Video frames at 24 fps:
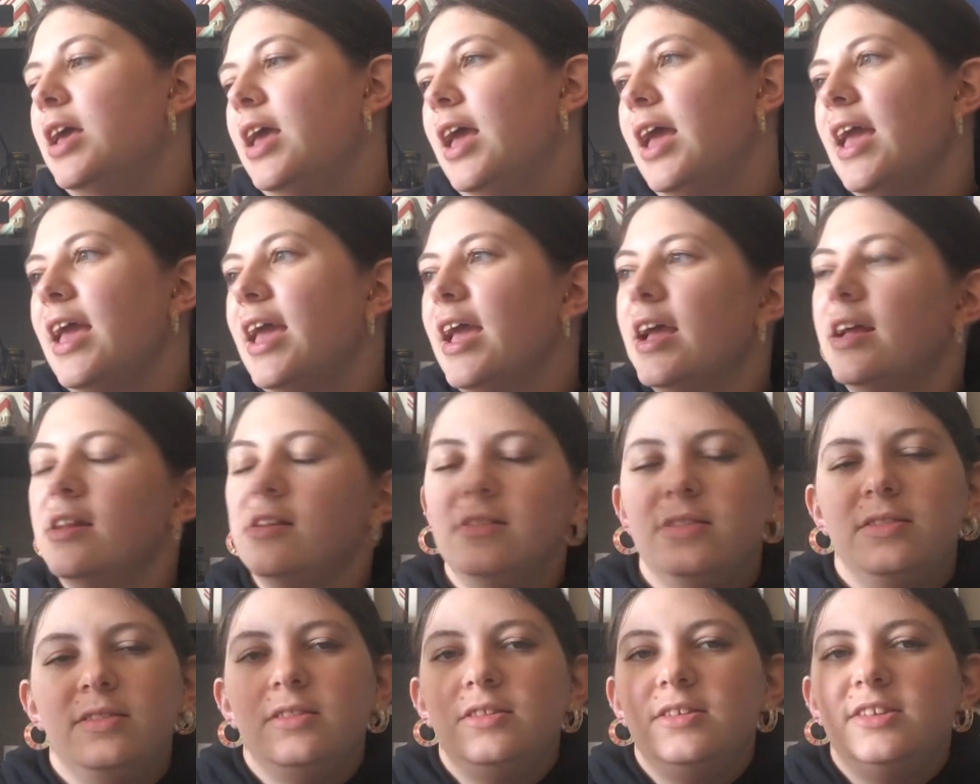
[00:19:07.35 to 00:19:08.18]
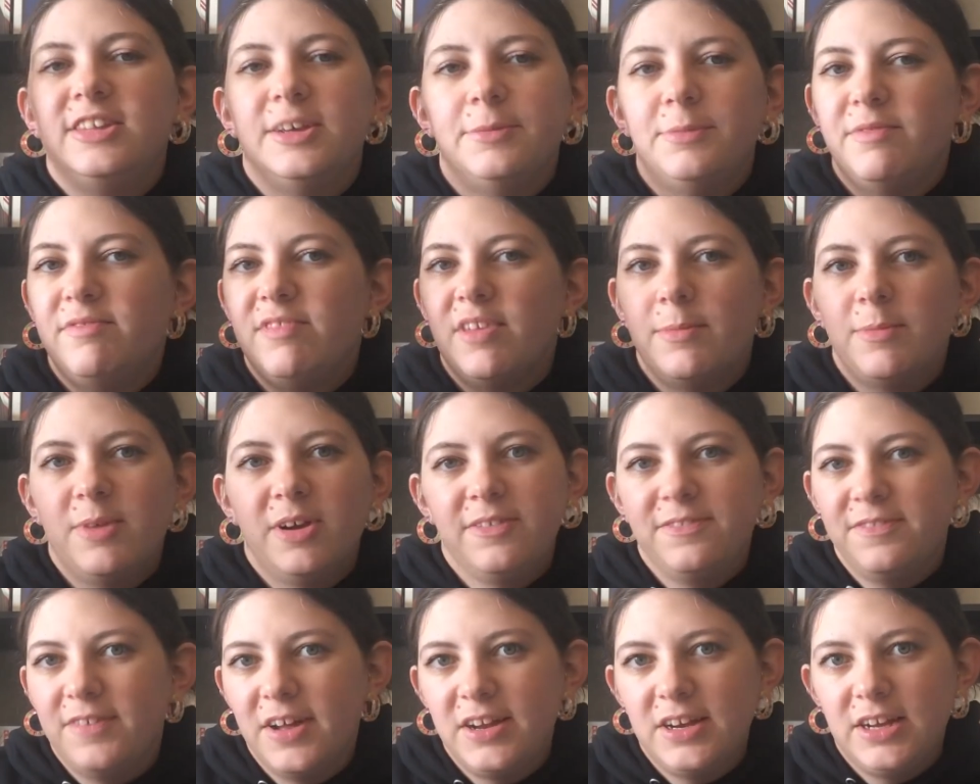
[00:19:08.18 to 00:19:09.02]
and some of them are
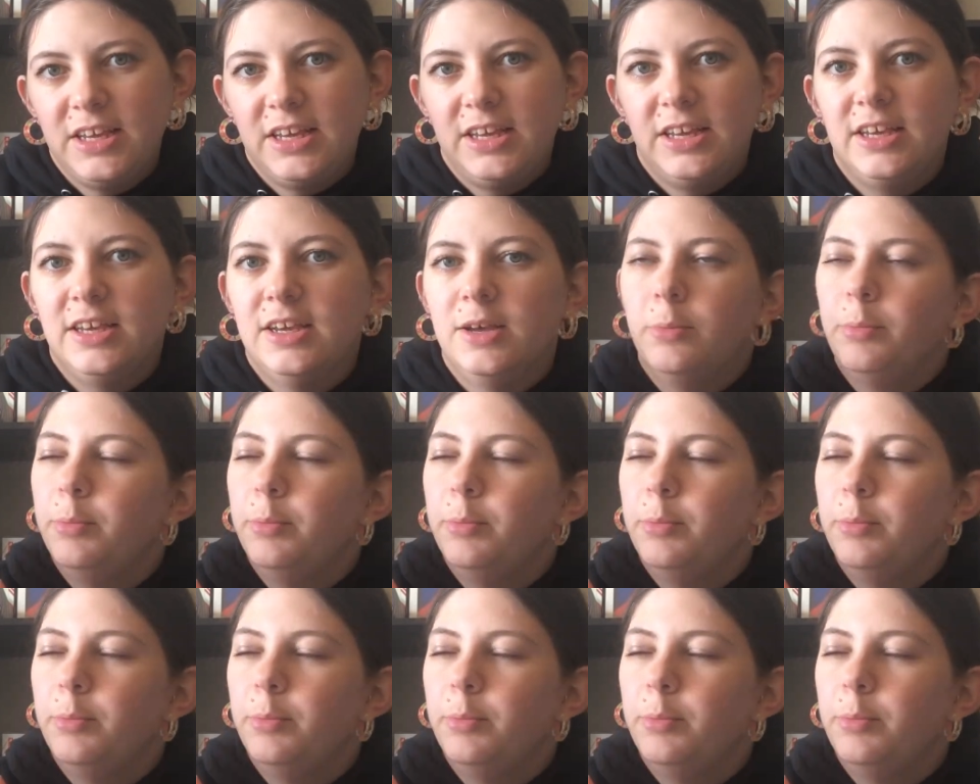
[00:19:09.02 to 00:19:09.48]
funny,